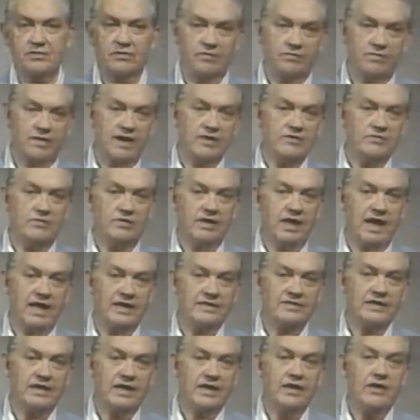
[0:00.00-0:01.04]
or if I do
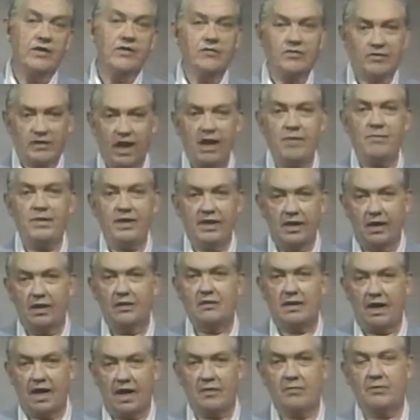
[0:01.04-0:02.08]
that, could I be held
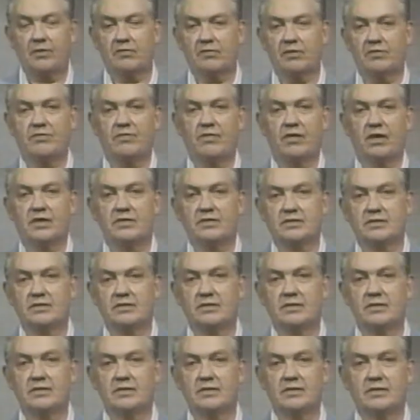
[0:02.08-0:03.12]
liable or at fault?
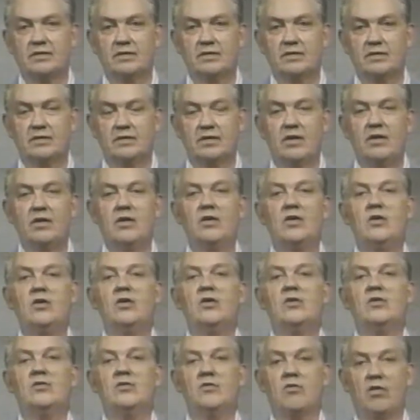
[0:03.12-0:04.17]

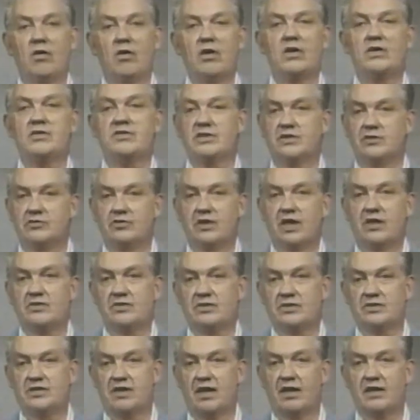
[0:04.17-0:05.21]
Lawyers and
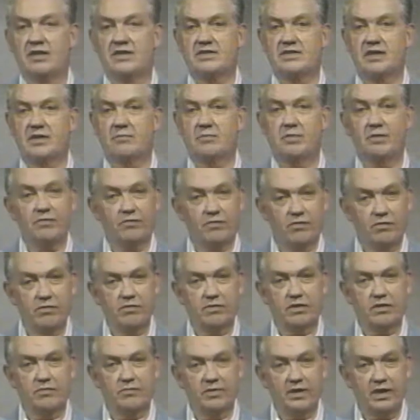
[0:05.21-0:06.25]
judges tell us that before you
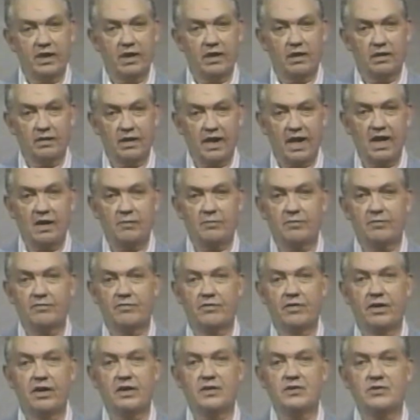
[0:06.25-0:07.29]
can be held liable
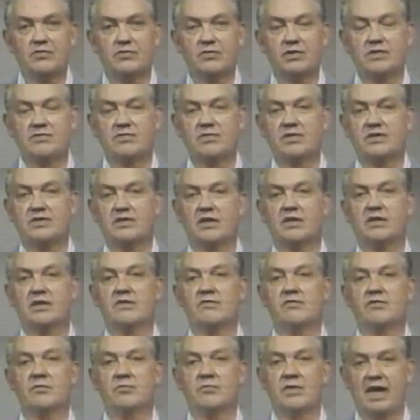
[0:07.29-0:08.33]
for injuries
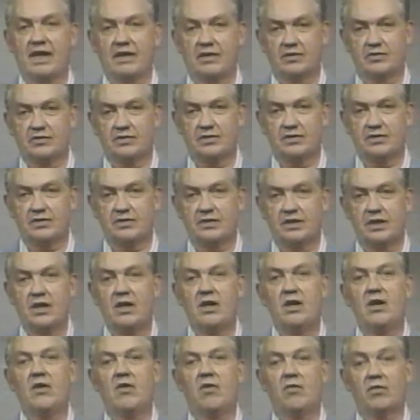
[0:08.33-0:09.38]
resulting from negligence
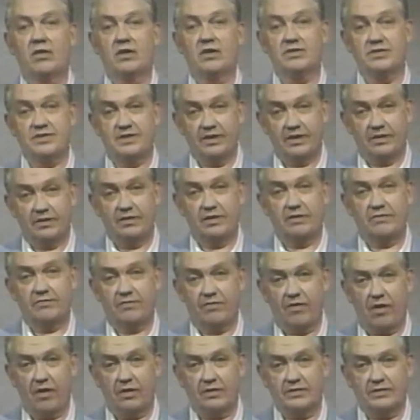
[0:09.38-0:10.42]
or considered at
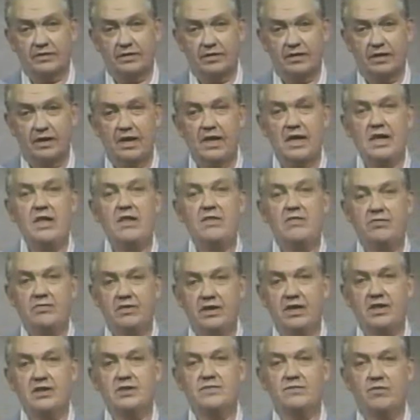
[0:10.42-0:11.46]
fault,
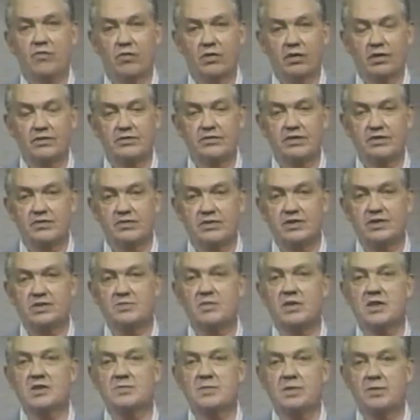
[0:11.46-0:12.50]
these four conditions
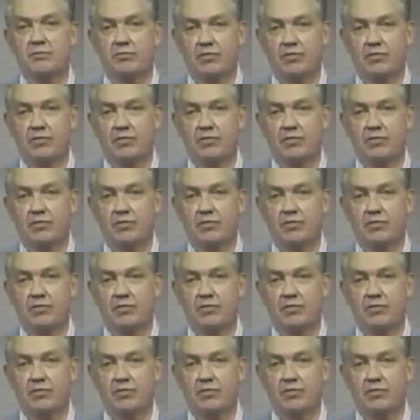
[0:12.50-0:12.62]
must be